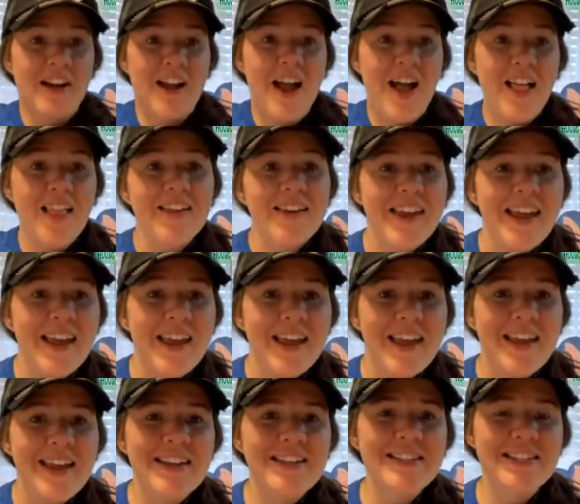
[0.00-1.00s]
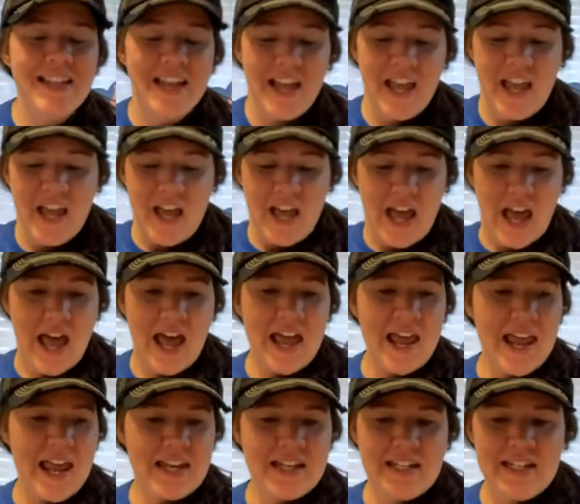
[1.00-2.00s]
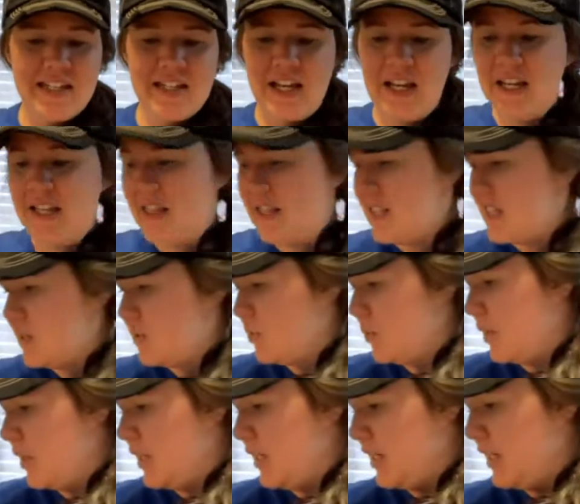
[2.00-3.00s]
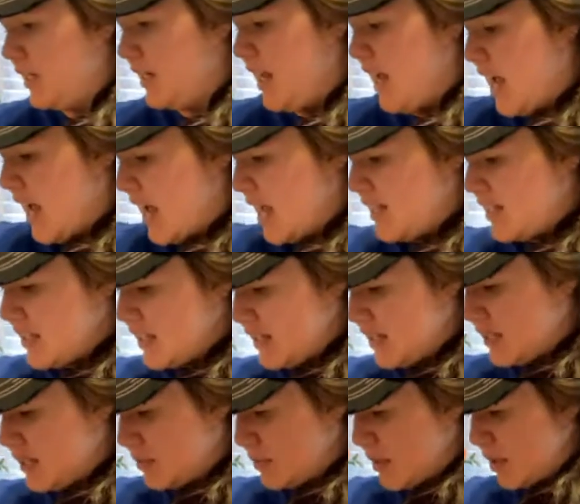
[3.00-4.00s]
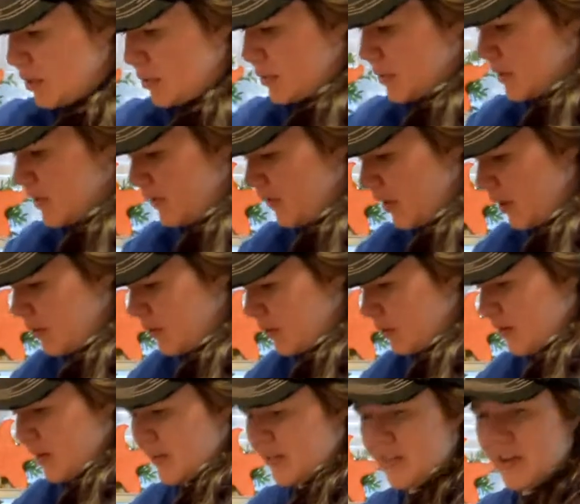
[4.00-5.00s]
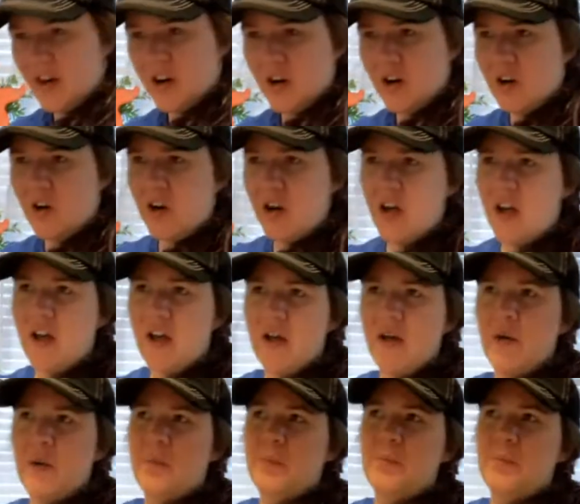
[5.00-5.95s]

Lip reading: holidays. I had designed this one. I've seen some other ones floating around there.